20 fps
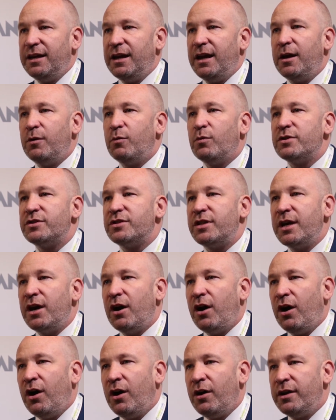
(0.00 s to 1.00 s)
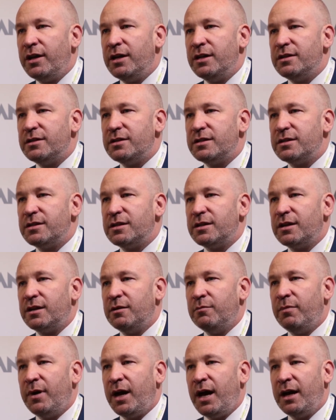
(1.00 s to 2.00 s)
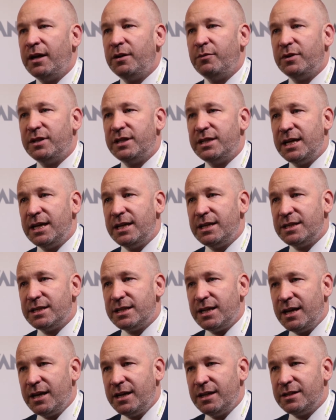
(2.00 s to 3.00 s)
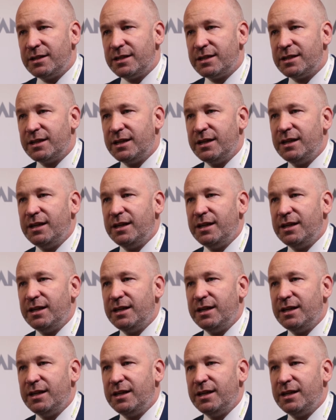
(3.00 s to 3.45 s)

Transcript: it was the audience combined with data science,